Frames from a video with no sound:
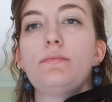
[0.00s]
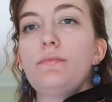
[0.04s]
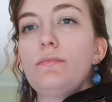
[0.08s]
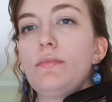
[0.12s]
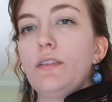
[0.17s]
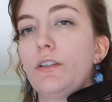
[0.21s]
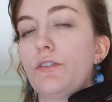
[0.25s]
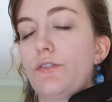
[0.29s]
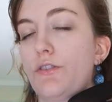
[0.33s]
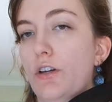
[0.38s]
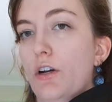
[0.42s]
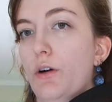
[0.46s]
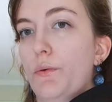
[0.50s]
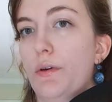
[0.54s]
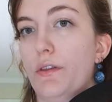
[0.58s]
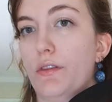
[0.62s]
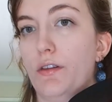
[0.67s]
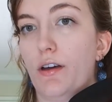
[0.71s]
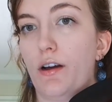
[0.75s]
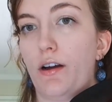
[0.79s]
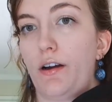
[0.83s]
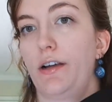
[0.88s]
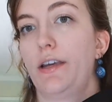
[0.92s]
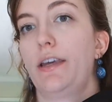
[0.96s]
So with
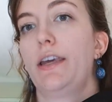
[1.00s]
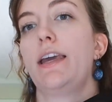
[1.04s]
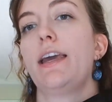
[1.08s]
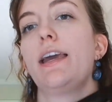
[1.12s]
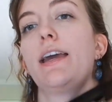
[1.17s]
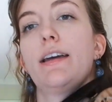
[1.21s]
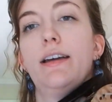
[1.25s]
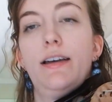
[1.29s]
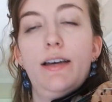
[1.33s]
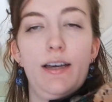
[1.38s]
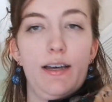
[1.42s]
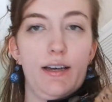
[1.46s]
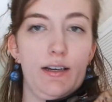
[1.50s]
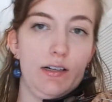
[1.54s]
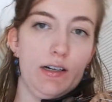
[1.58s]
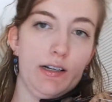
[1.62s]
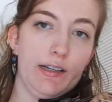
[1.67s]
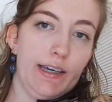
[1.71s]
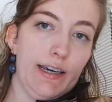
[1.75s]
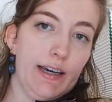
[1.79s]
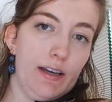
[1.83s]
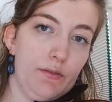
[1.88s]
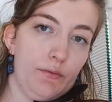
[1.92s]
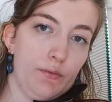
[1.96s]
our E,
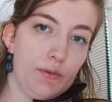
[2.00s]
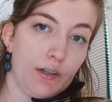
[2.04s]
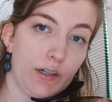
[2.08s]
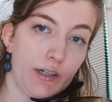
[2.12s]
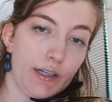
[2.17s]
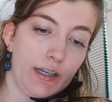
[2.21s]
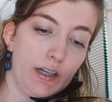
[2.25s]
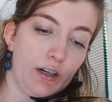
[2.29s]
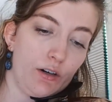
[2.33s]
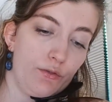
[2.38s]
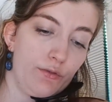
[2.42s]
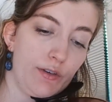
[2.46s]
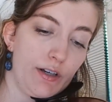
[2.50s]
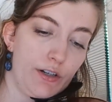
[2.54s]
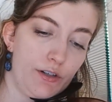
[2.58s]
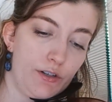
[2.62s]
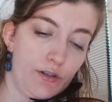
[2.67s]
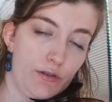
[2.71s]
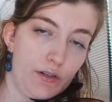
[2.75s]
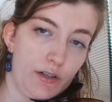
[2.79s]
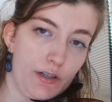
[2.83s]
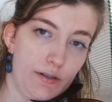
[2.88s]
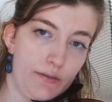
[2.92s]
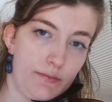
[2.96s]
again, we're going to get our fine
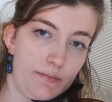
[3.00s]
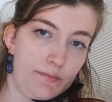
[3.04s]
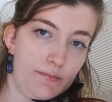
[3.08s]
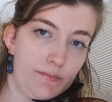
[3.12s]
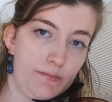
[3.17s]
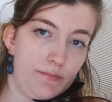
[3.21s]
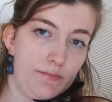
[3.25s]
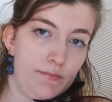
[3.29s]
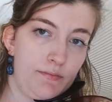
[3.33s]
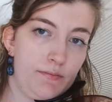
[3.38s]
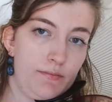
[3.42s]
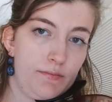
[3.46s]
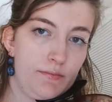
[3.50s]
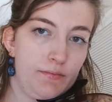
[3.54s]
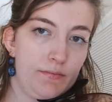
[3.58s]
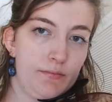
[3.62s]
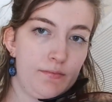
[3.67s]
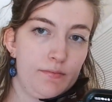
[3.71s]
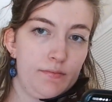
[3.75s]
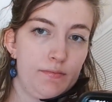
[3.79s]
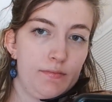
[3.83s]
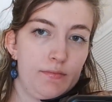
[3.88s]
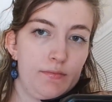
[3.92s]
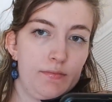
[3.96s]
tuner,
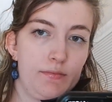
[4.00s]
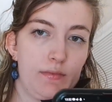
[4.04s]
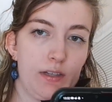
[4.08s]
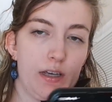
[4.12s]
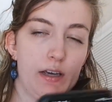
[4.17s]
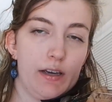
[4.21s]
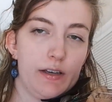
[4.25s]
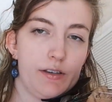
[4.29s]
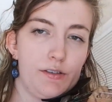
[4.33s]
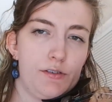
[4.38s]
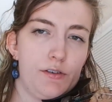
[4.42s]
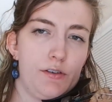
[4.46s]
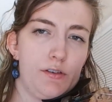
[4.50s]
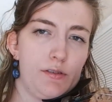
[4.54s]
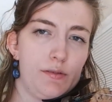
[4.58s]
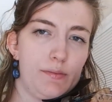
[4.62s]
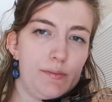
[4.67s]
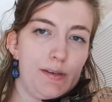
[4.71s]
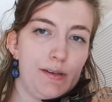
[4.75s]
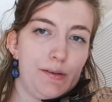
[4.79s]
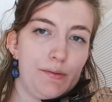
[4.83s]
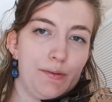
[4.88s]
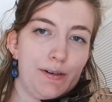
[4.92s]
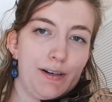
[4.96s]
excuse
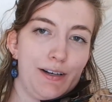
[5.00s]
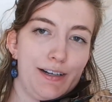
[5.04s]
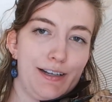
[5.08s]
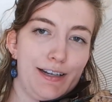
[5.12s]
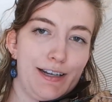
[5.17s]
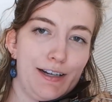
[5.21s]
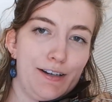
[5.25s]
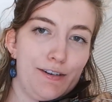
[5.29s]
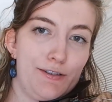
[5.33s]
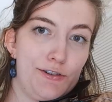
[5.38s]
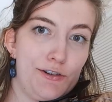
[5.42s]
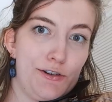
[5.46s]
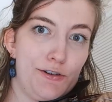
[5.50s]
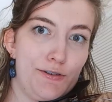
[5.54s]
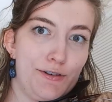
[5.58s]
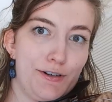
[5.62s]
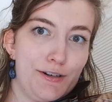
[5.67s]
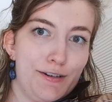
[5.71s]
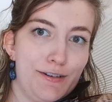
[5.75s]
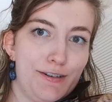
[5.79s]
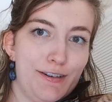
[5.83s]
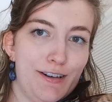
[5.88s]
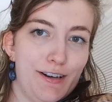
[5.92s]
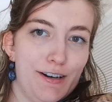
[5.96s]
me, we're gonna get our
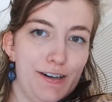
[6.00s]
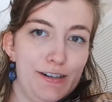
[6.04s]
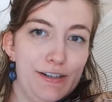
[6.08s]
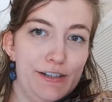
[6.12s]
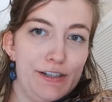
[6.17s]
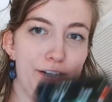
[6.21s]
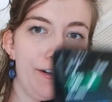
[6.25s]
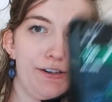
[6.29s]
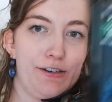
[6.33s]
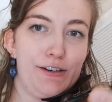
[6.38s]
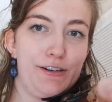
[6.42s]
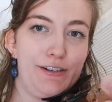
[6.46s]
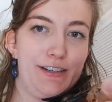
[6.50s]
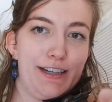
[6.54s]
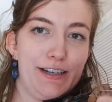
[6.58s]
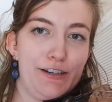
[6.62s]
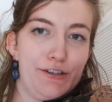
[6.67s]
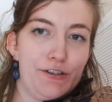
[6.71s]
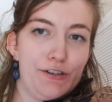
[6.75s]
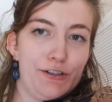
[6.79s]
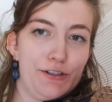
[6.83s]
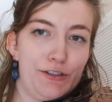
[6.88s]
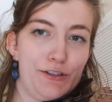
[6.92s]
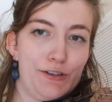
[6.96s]
tuner, our
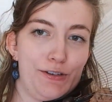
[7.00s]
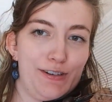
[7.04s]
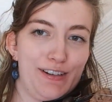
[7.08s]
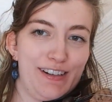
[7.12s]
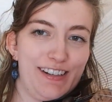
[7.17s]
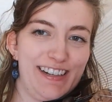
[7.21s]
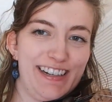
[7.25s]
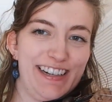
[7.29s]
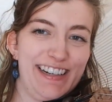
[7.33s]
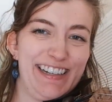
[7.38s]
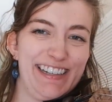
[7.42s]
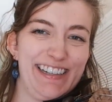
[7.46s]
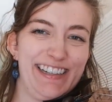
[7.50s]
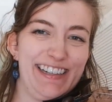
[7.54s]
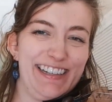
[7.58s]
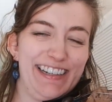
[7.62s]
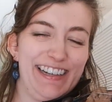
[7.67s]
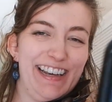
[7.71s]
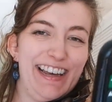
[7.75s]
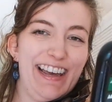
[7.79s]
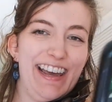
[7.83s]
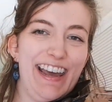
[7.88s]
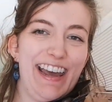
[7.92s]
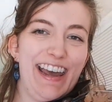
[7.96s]
digital tuner.
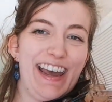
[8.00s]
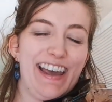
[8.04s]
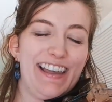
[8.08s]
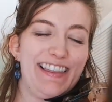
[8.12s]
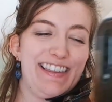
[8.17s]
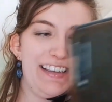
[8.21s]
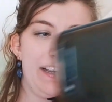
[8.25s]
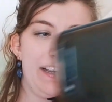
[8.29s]
And this